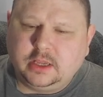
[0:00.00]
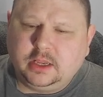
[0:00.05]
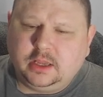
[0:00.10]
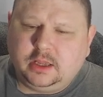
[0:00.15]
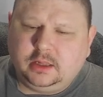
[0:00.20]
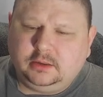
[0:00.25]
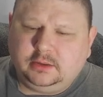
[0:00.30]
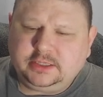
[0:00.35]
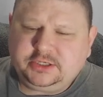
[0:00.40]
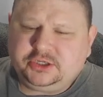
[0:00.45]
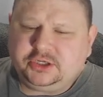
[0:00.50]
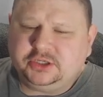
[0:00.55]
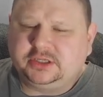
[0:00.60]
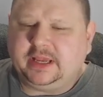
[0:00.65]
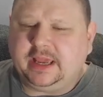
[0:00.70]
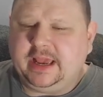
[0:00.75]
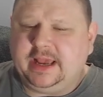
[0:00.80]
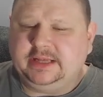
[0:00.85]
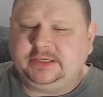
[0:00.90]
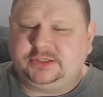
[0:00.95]
Let's just
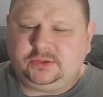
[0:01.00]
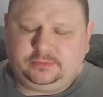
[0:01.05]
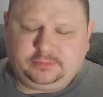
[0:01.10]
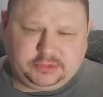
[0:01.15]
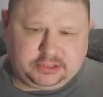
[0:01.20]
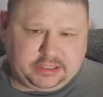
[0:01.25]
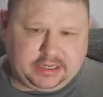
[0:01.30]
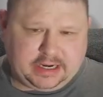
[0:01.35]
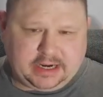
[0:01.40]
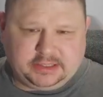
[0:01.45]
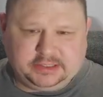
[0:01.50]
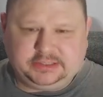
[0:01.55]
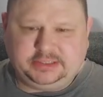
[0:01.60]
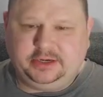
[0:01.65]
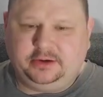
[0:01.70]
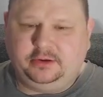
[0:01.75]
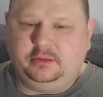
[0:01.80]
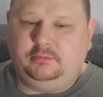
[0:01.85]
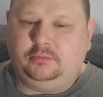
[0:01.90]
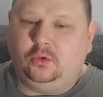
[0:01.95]
castle. Let's get out of the center
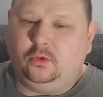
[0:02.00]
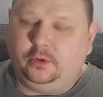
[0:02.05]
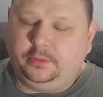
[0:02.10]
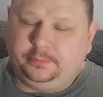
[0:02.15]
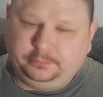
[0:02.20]
of the board.